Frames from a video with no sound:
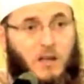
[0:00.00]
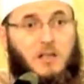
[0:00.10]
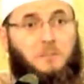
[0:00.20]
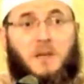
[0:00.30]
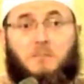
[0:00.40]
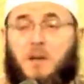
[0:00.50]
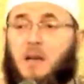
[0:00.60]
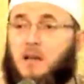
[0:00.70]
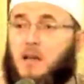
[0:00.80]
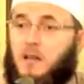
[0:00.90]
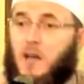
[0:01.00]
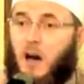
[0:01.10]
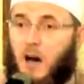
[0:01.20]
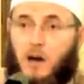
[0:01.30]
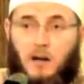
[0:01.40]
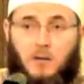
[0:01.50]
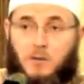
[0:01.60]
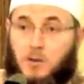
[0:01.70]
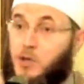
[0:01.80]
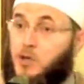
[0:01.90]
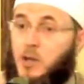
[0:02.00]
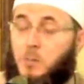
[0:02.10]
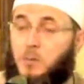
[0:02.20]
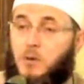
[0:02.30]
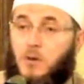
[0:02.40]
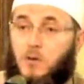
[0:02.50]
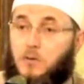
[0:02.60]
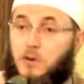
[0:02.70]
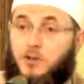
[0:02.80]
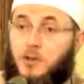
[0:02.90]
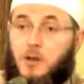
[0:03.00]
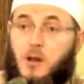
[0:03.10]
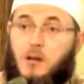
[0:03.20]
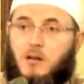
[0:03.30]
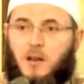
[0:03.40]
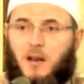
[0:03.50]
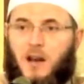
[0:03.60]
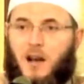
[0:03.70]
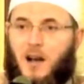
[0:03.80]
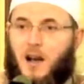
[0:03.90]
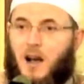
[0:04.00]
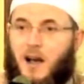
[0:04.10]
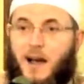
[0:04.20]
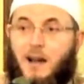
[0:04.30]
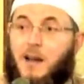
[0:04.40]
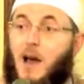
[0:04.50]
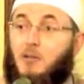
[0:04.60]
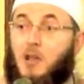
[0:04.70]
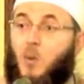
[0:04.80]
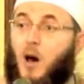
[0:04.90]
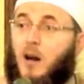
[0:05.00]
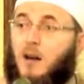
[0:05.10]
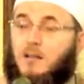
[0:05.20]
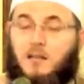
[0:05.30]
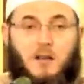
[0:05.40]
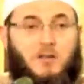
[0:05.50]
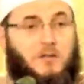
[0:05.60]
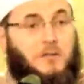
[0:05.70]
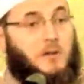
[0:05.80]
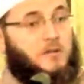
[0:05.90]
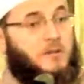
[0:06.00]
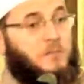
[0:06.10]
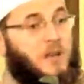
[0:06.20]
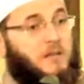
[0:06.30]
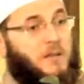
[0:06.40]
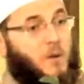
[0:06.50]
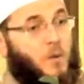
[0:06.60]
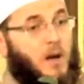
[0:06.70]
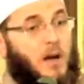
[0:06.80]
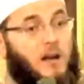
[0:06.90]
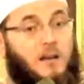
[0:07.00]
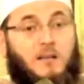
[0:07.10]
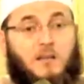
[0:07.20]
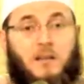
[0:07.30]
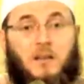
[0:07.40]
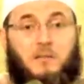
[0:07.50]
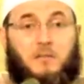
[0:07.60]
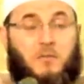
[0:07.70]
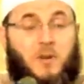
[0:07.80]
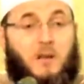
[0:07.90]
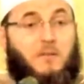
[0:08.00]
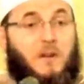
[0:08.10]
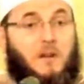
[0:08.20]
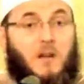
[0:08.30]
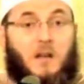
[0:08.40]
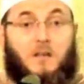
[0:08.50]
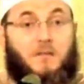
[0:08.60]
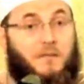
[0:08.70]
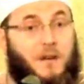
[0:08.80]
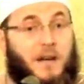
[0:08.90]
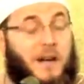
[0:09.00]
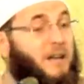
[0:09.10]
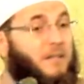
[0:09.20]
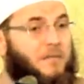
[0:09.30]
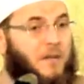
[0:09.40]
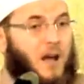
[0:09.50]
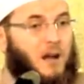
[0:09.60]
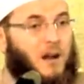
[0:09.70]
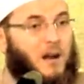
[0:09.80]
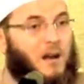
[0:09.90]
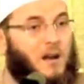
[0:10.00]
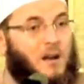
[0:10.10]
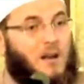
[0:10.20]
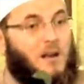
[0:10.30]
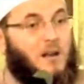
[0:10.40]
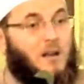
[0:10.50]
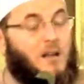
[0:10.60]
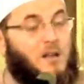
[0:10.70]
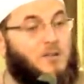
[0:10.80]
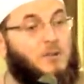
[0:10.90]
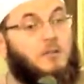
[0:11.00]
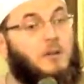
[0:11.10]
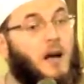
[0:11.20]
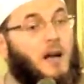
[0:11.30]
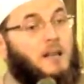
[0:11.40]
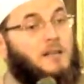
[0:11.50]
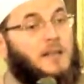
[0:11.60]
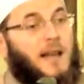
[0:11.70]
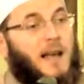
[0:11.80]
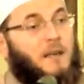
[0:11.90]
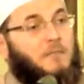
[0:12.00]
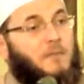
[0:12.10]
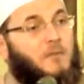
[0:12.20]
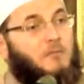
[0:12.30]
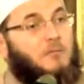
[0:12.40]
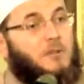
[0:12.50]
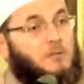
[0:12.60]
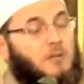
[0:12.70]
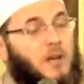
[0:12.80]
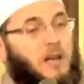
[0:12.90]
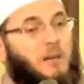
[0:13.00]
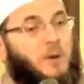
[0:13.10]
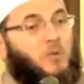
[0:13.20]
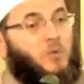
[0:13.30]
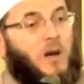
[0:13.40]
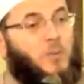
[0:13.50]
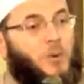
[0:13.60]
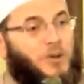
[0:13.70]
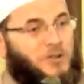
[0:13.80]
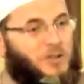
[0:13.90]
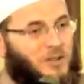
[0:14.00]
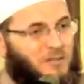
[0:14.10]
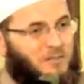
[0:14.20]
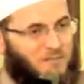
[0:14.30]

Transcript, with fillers: He's been building the ark or the ship for so long. And now the water is gushing forth from everywhere and it's sending from heaven, very heavy flood. So Noah alayhi salam was worried about one person.